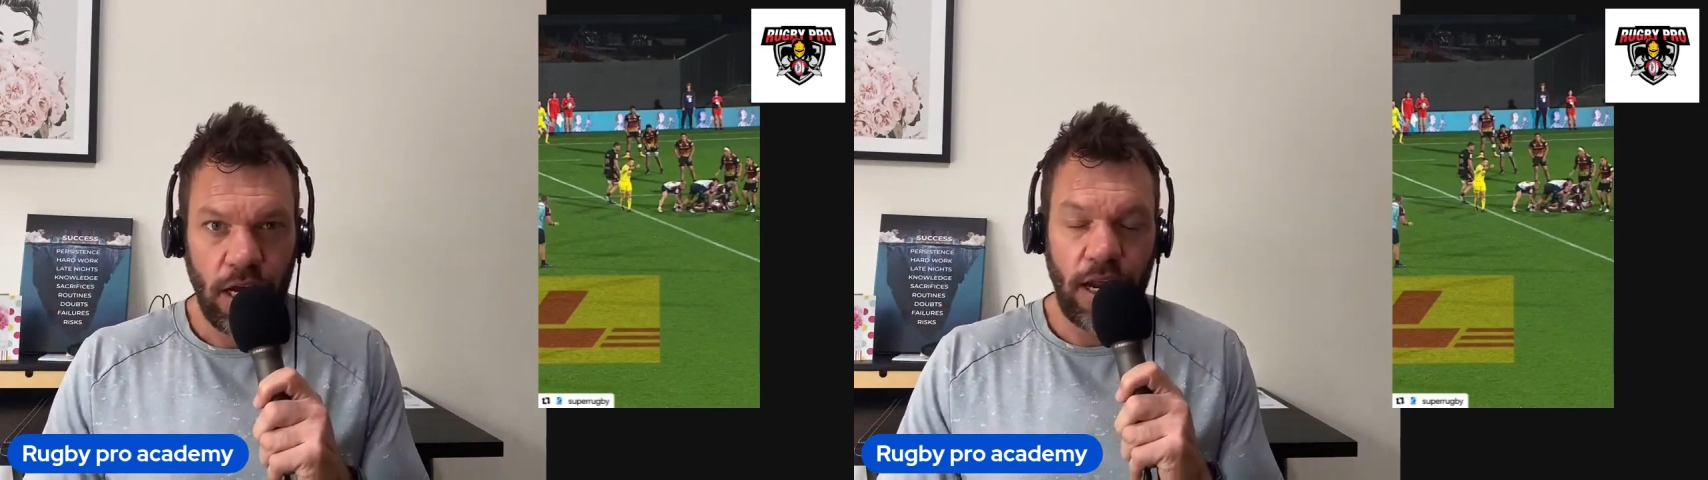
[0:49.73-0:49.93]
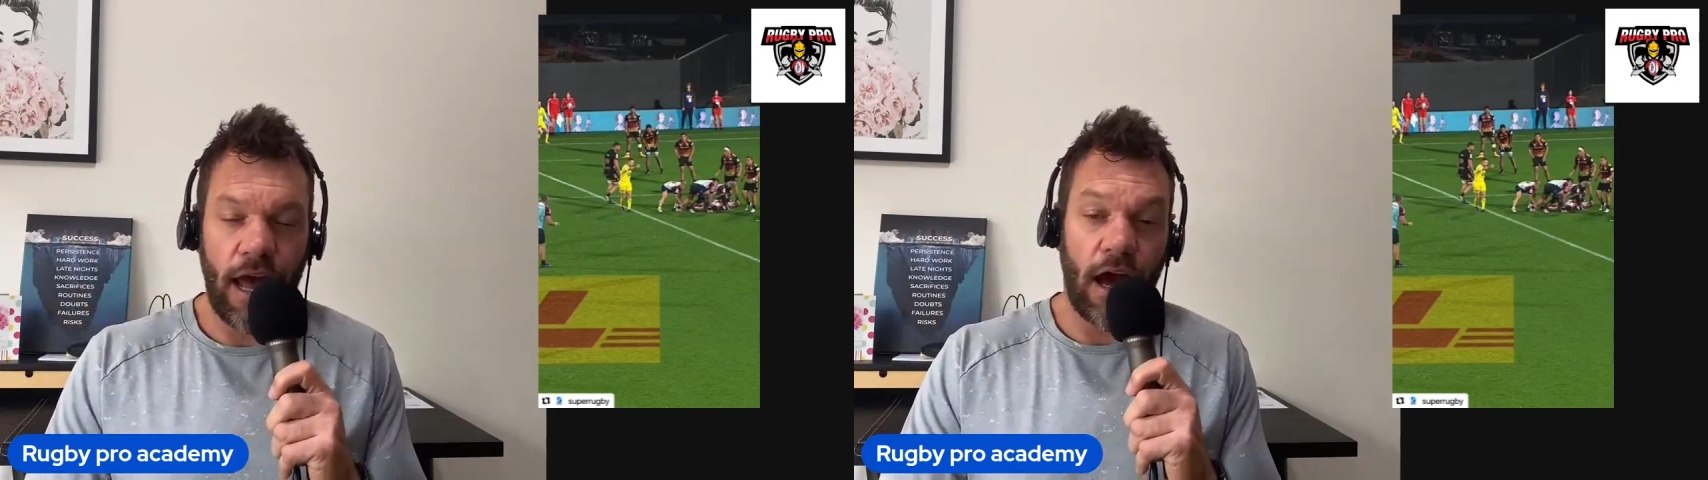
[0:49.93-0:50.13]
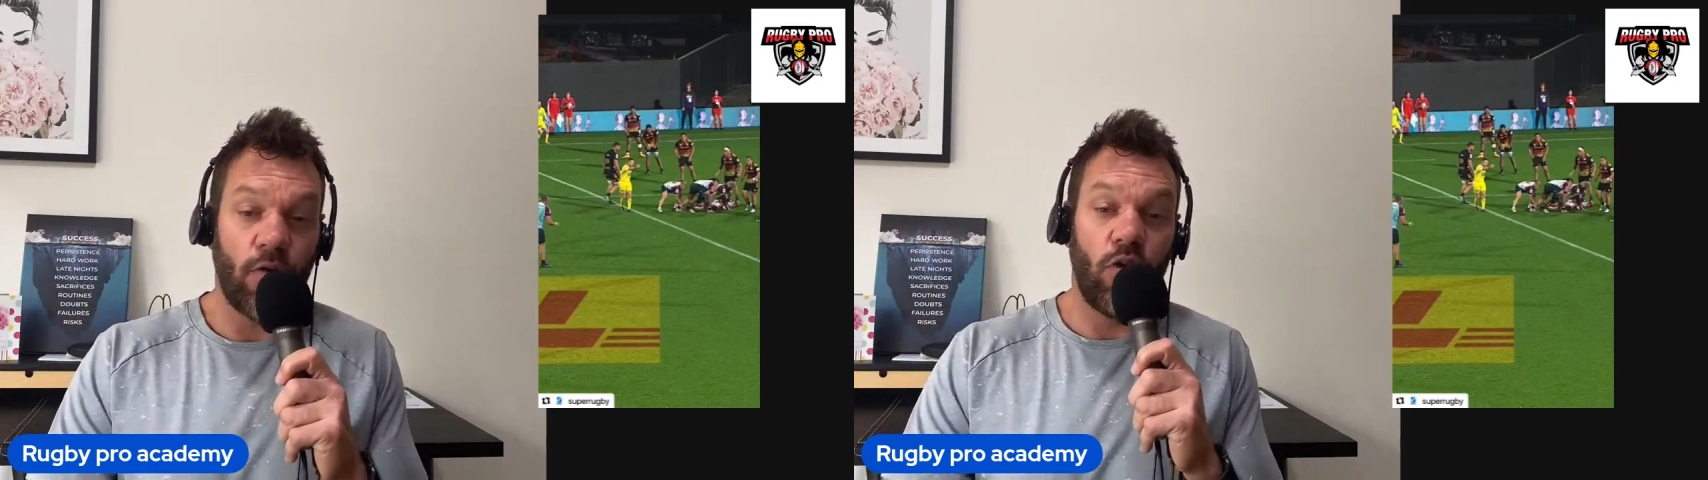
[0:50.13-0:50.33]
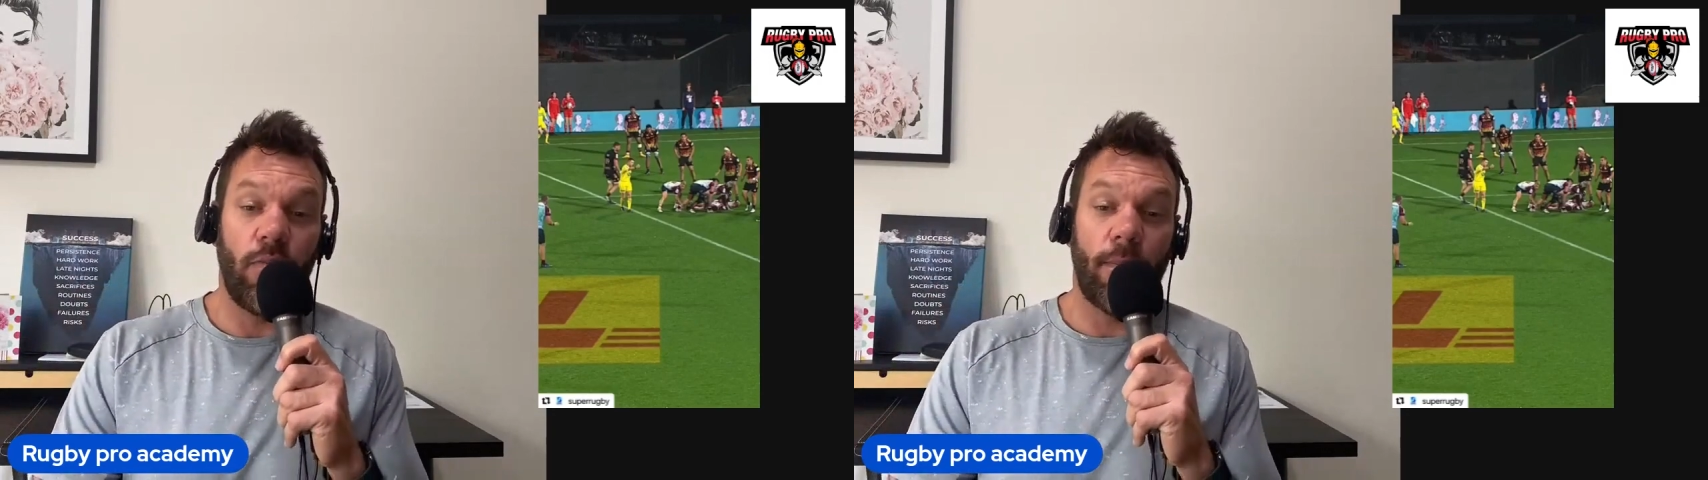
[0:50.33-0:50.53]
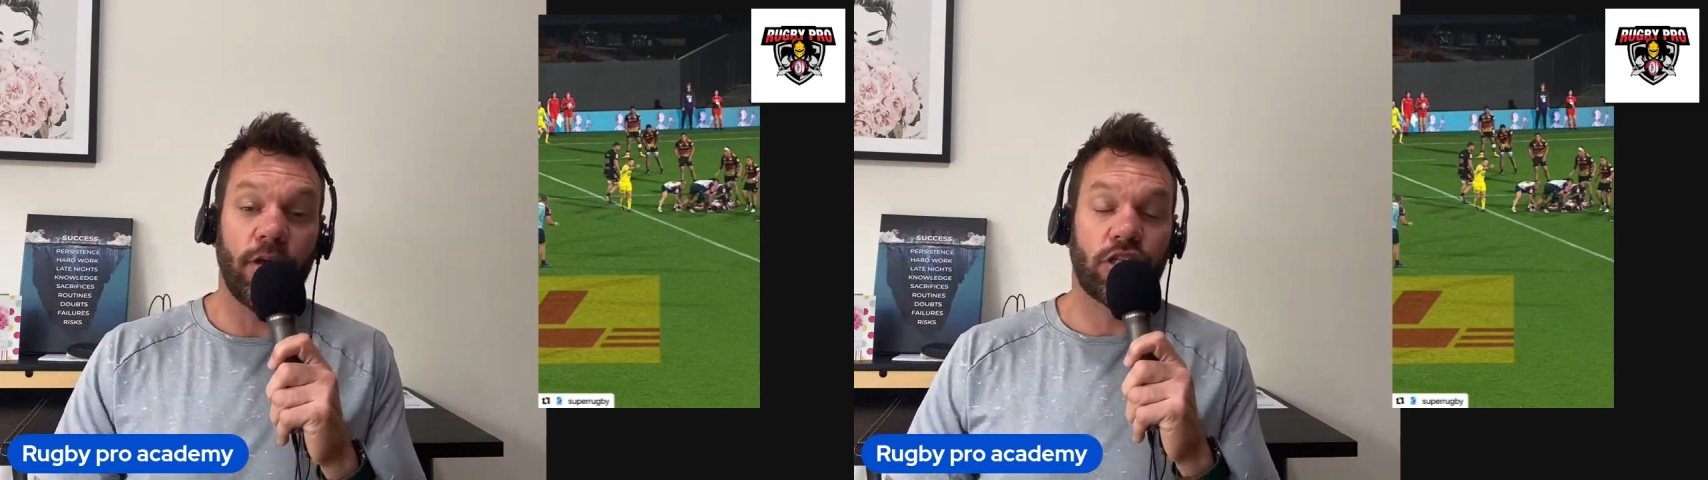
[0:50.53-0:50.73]
Now,
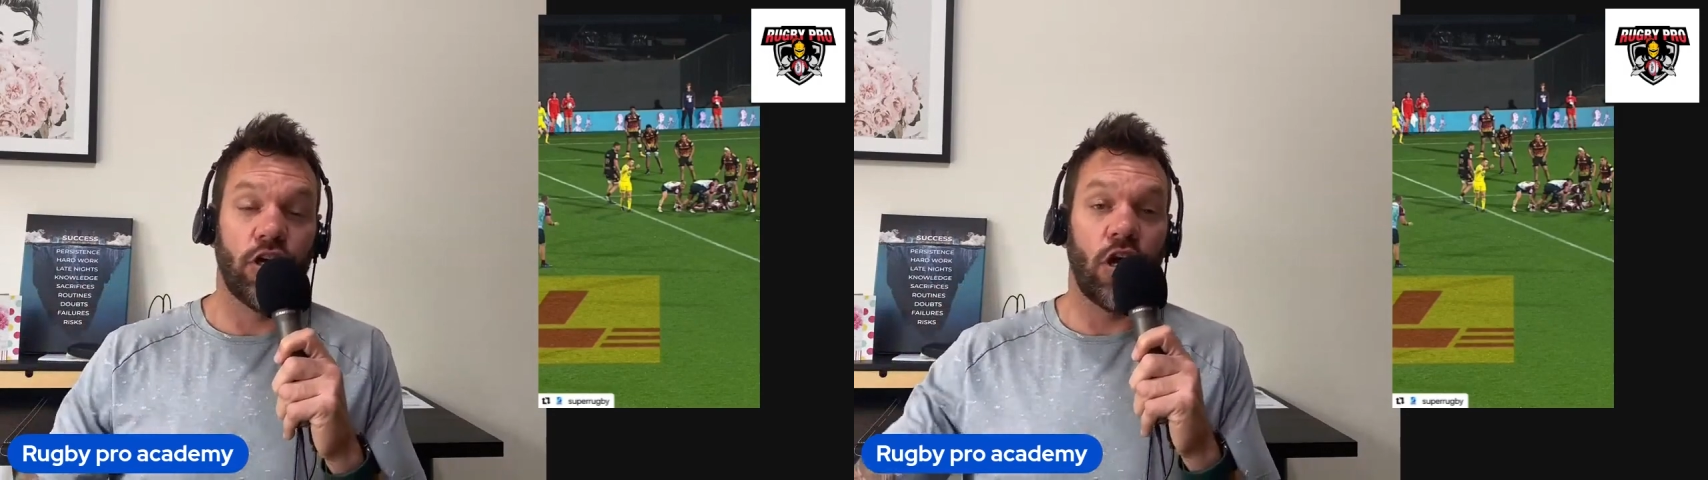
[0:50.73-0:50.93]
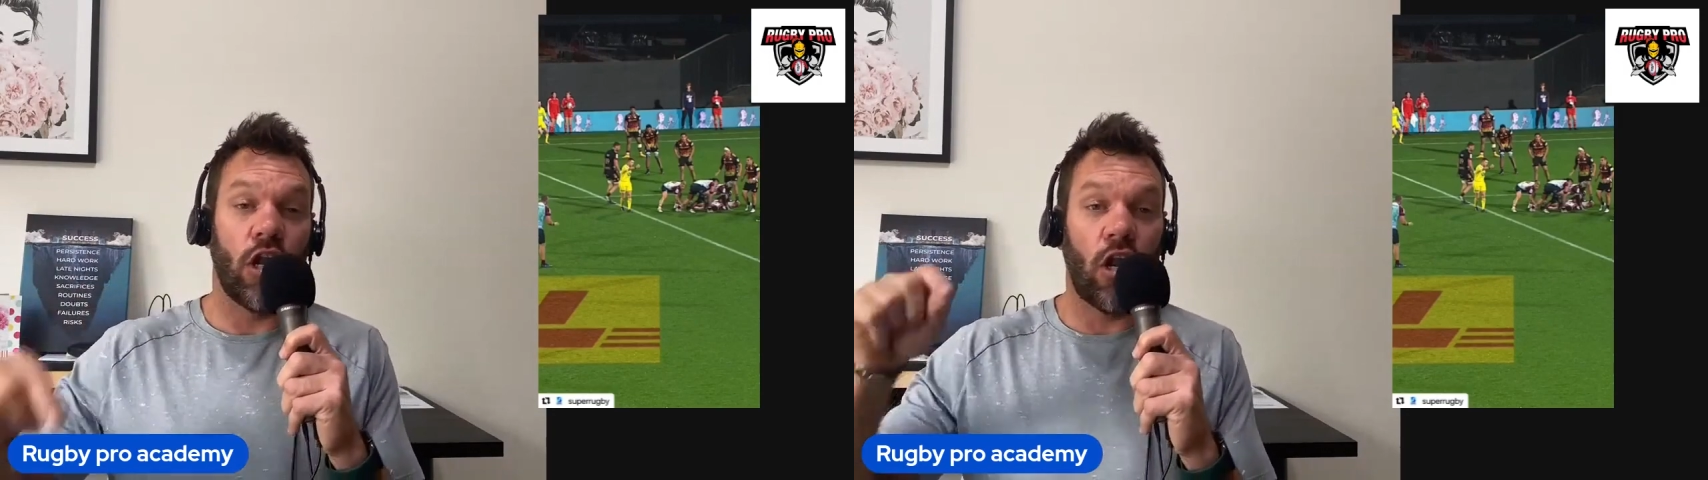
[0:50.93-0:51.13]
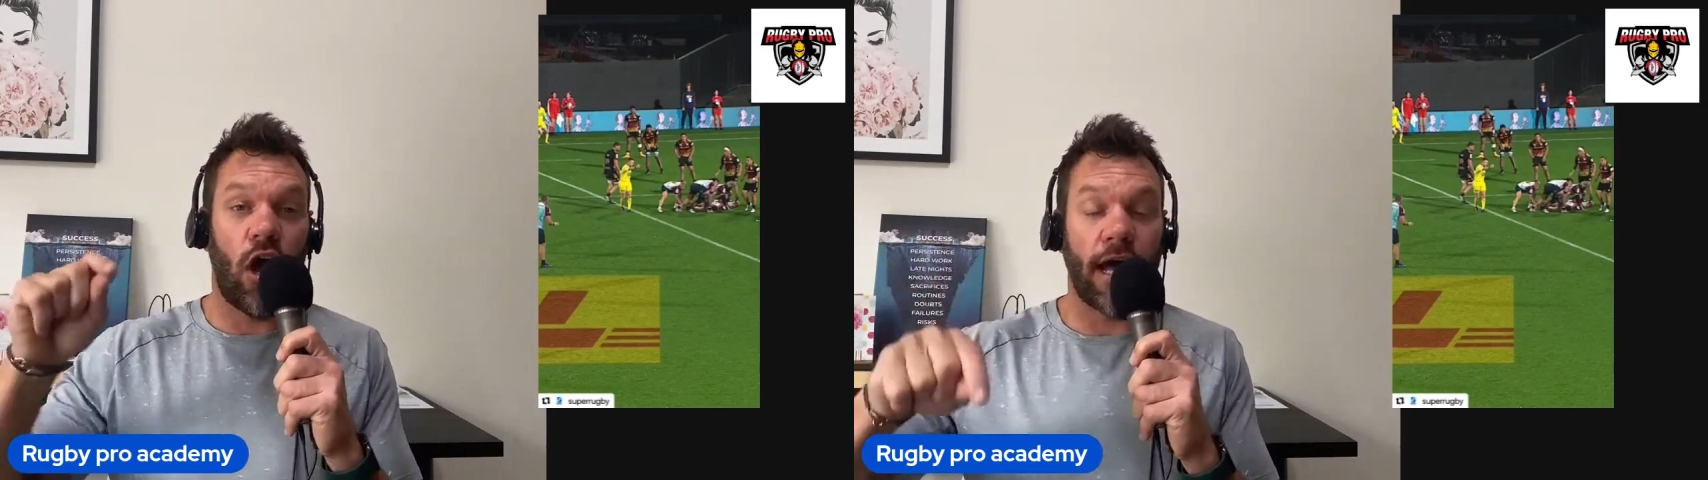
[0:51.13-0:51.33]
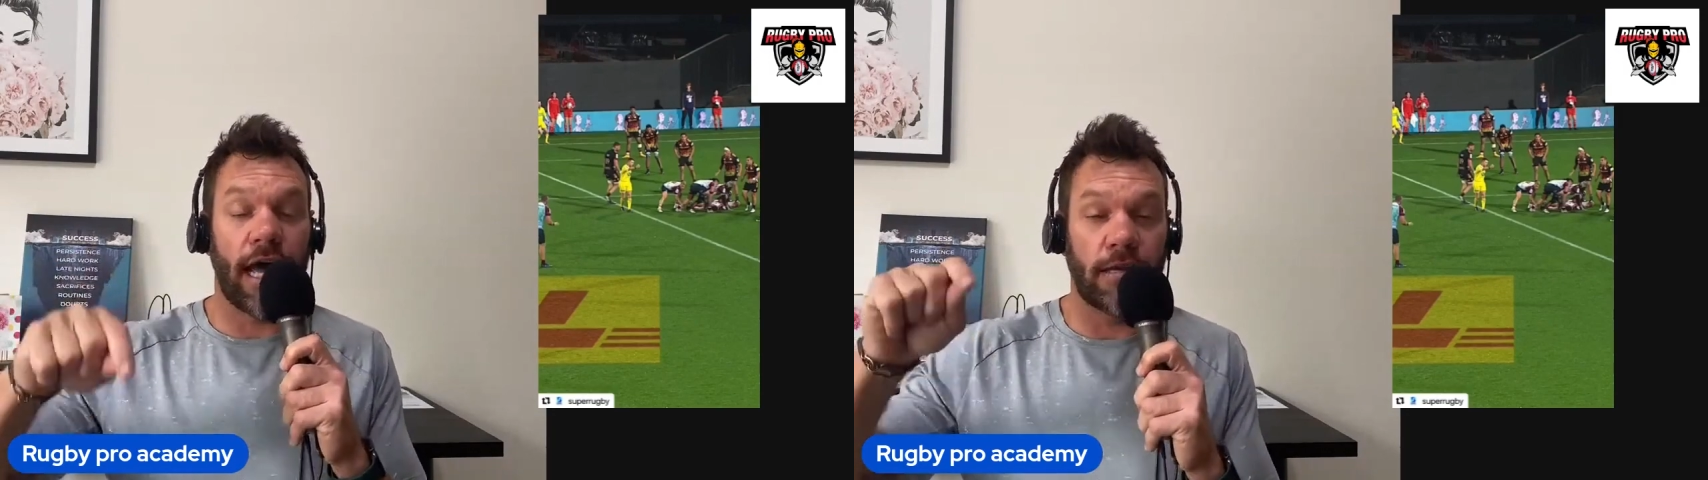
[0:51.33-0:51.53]
remember to like